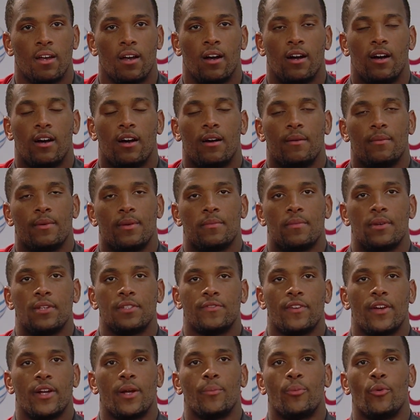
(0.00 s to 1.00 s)
Um, I mean,
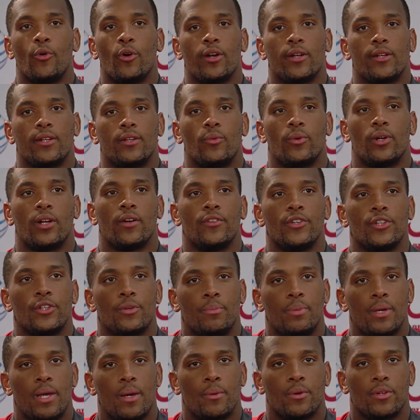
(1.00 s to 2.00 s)
it's very important. Whenever you
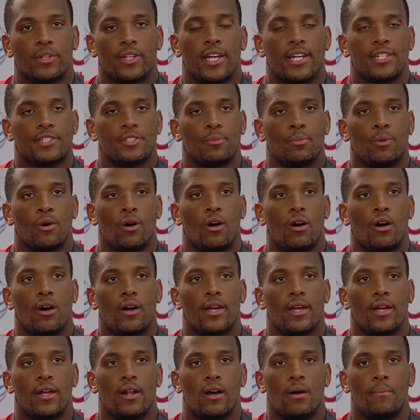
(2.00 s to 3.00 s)
can be able to catch the
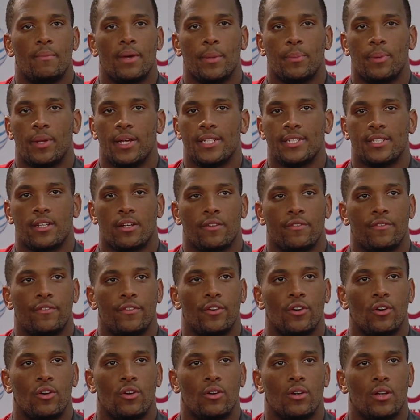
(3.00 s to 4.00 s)
ball and uh, make plays on the
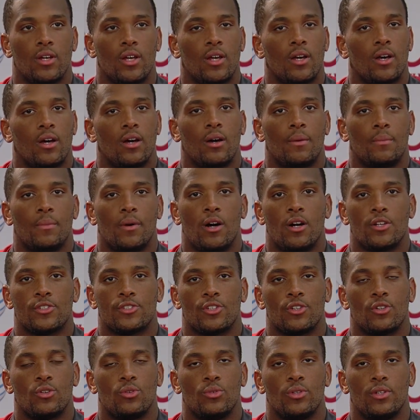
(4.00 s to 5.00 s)
field, um,
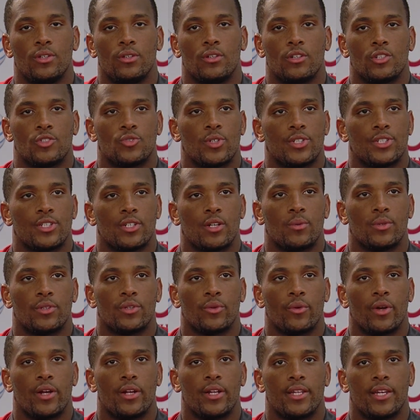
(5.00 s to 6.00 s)
also, you know, switch it up with
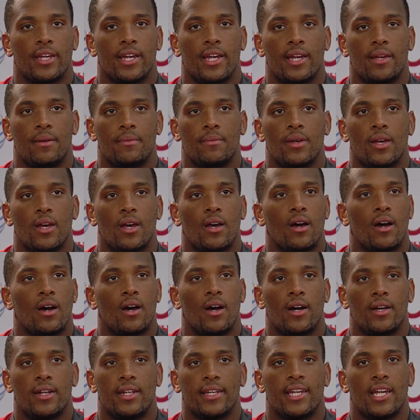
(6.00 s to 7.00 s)
the running game.
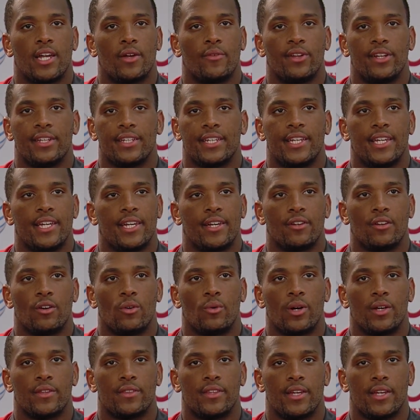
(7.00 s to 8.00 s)
Uh, they can't really key in
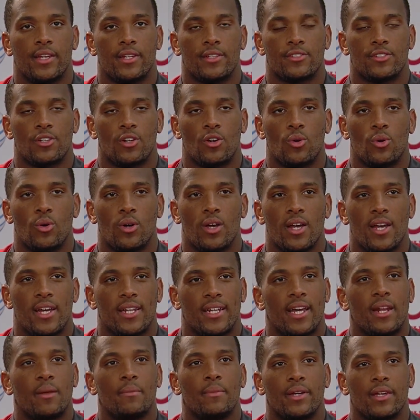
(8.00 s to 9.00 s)
on one thing, so
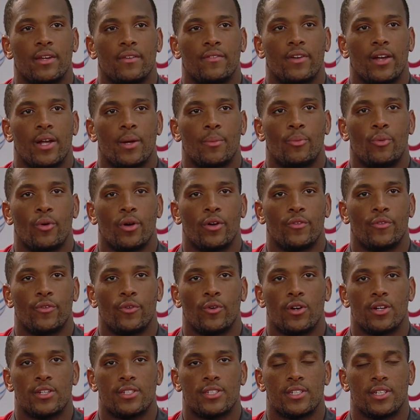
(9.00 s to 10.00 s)
that'll make it very important
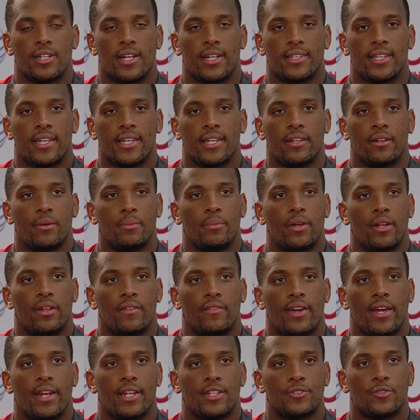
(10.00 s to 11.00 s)
for us, and I think it'll be an
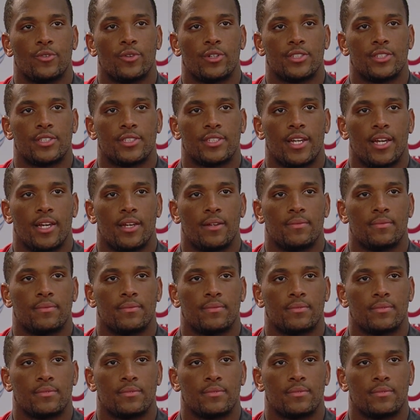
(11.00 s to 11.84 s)
advantage for us this game.